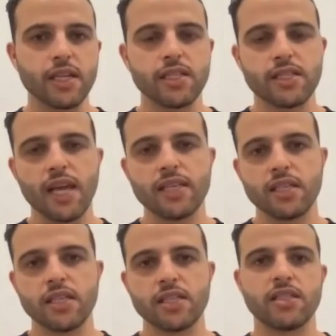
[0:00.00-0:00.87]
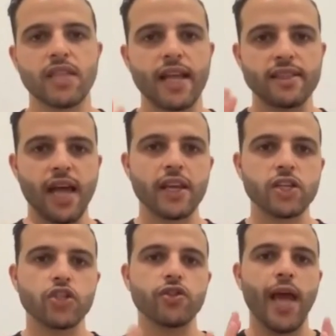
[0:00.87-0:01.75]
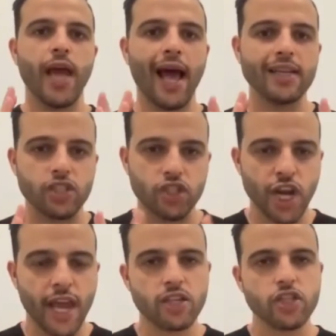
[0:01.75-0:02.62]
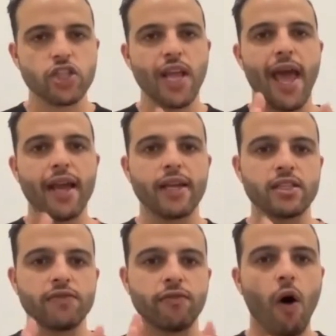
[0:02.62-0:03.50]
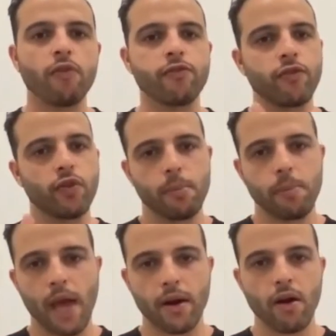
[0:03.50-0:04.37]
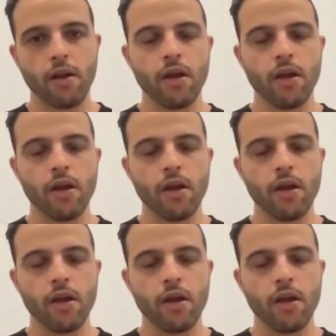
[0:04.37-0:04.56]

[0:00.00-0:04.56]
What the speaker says: these days is that dentistry has changed and has evolved for the better.